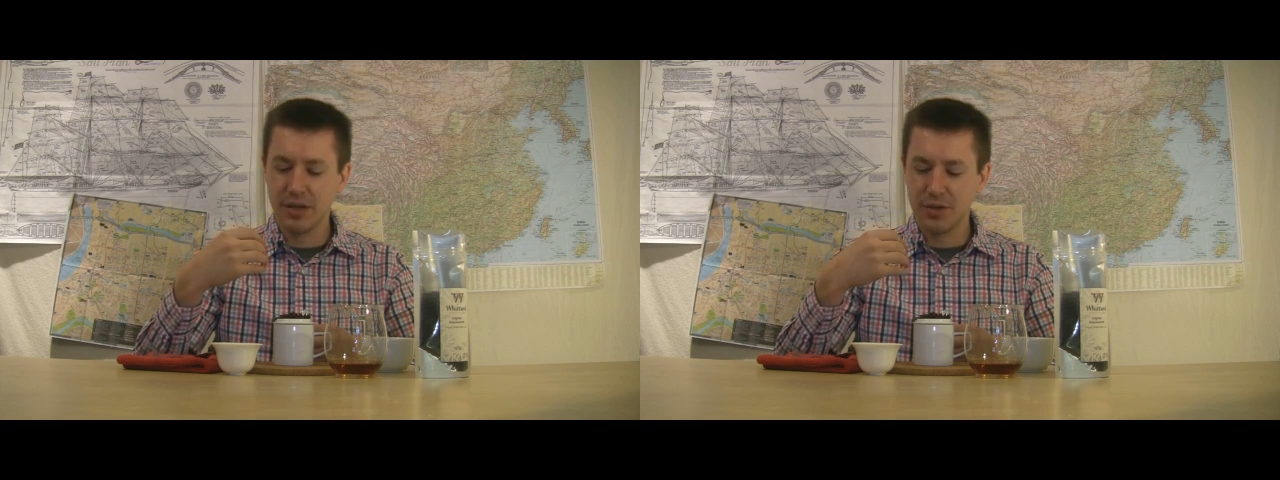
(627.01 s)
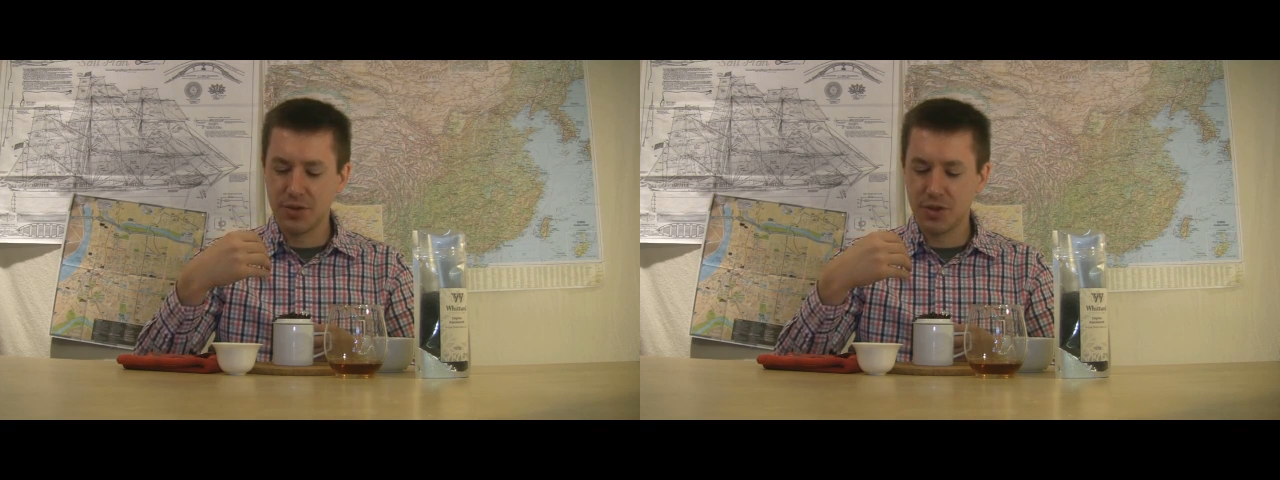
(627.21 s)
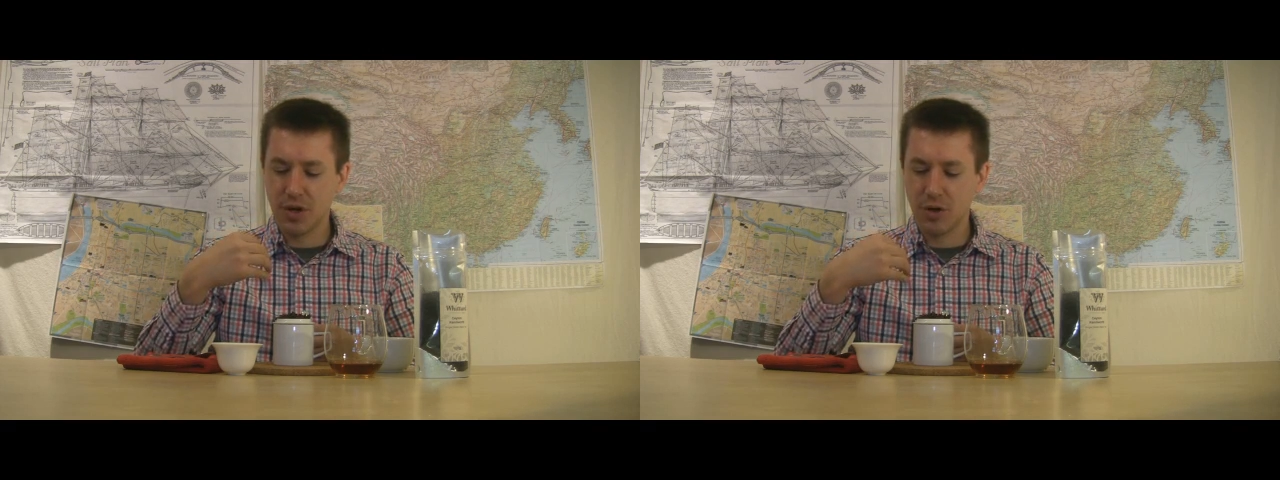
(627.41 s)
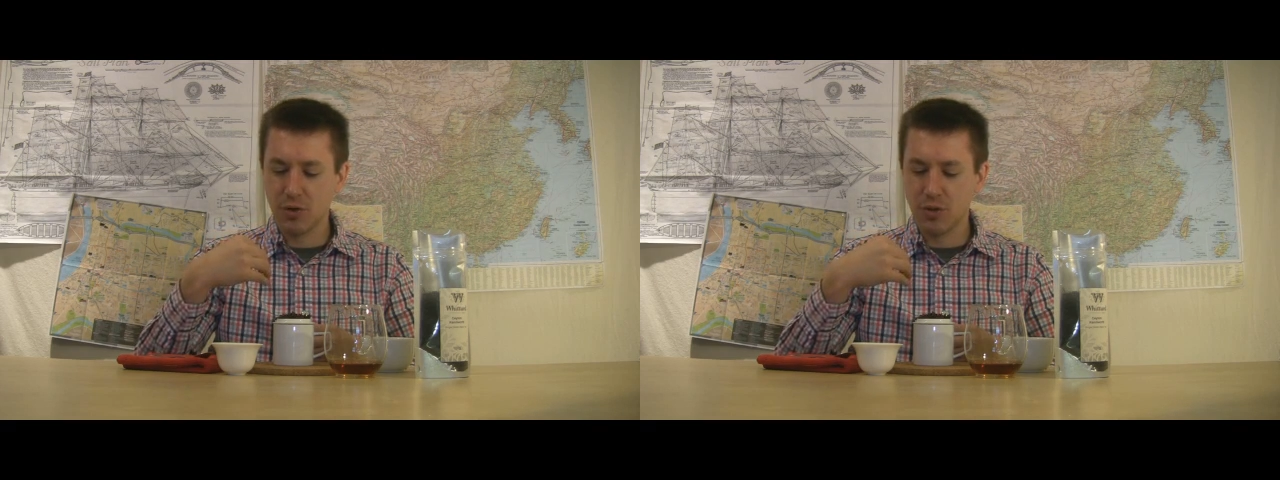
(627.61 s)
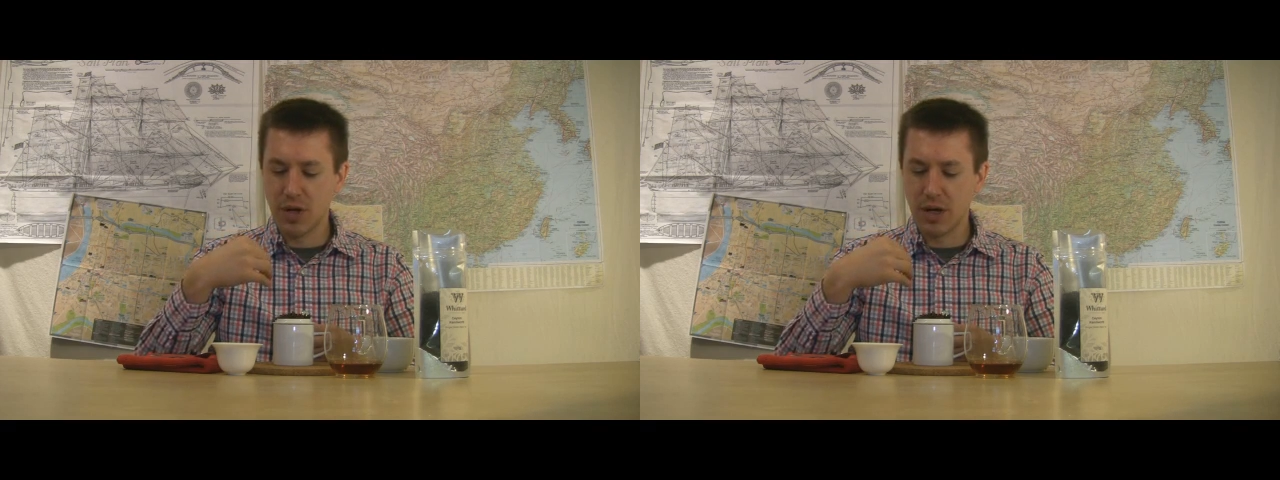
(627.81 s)

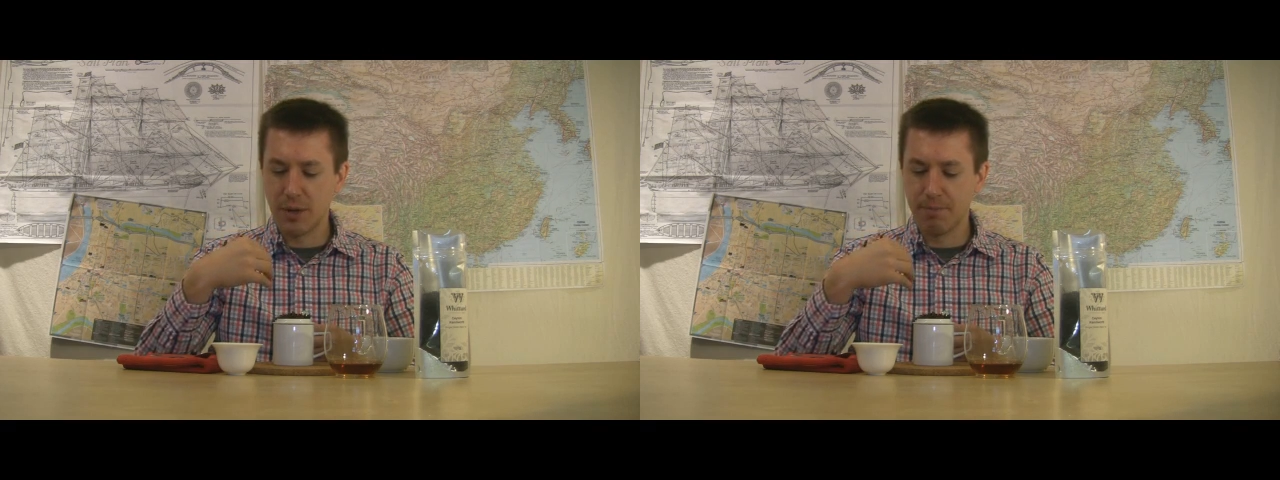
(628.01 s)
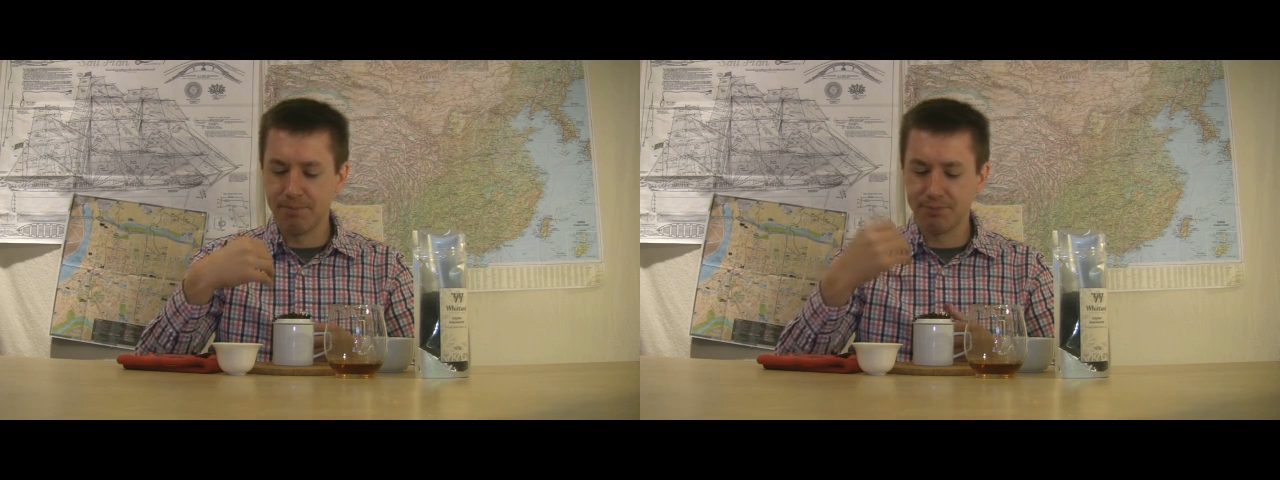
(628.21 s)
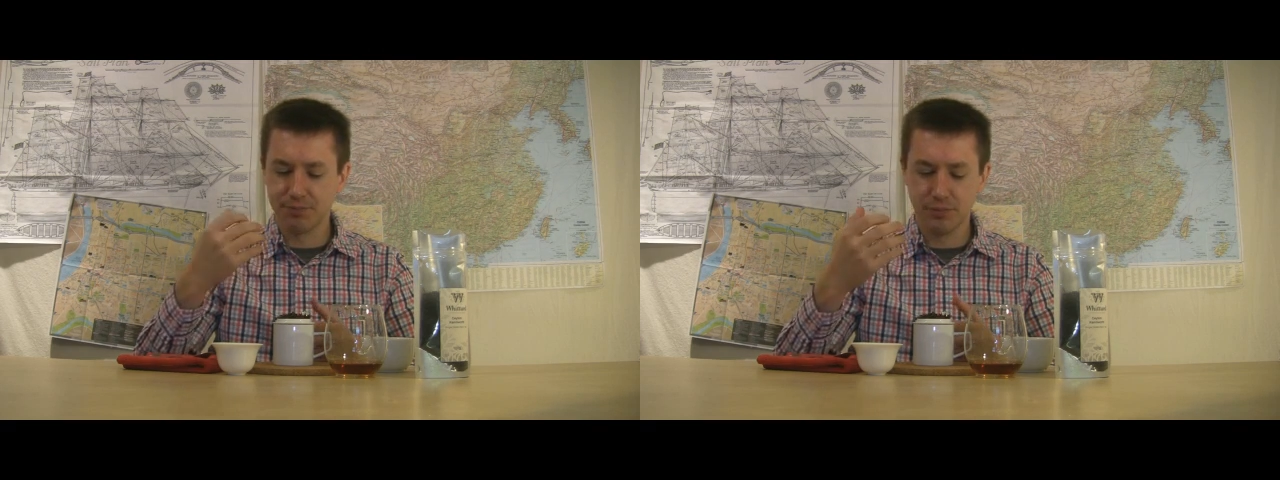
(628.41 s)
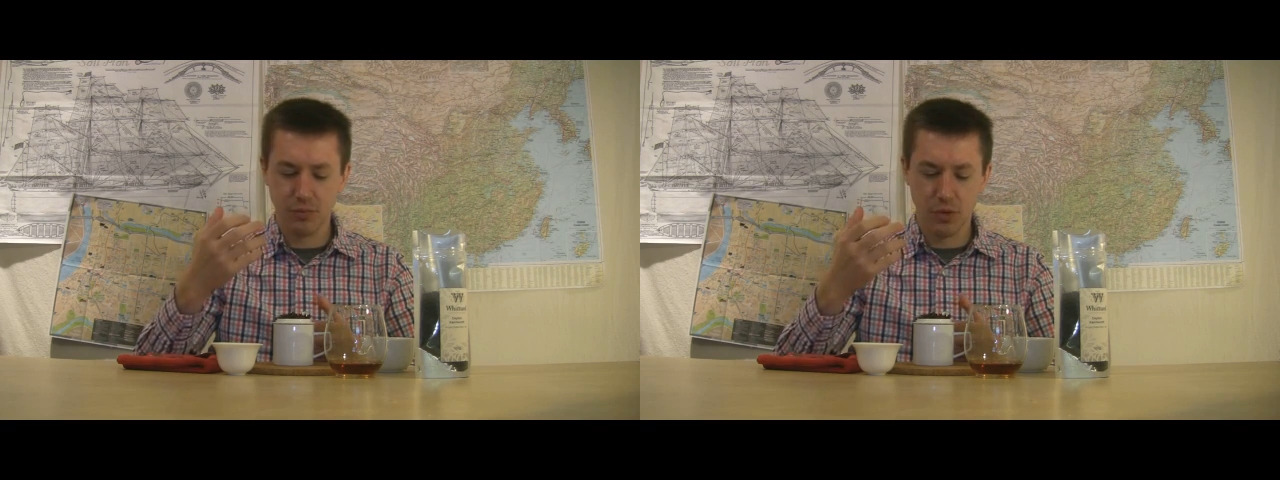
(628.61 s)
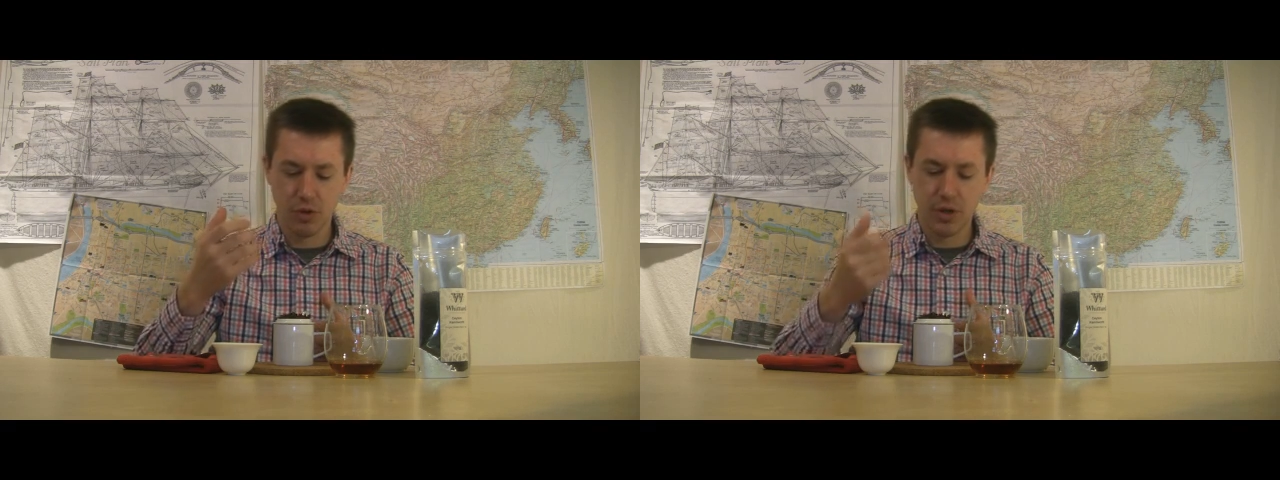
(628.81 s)
So
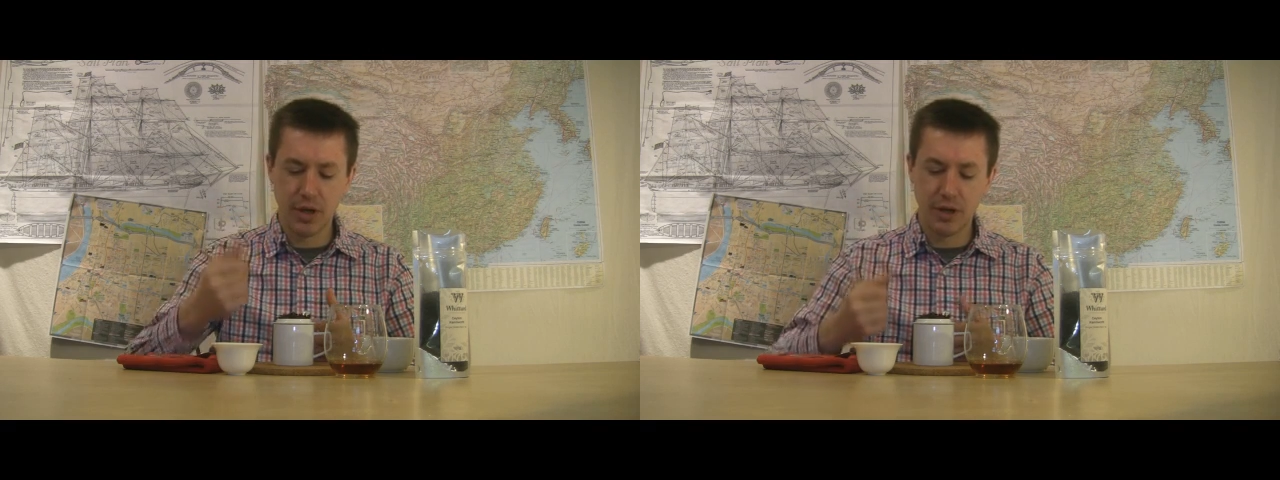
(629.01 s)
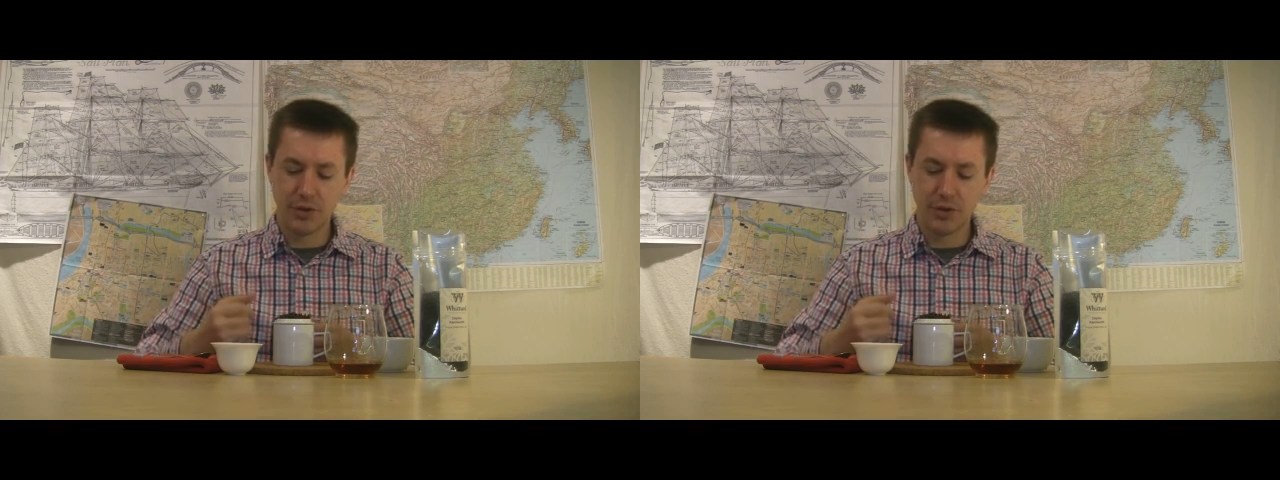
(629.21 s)
looking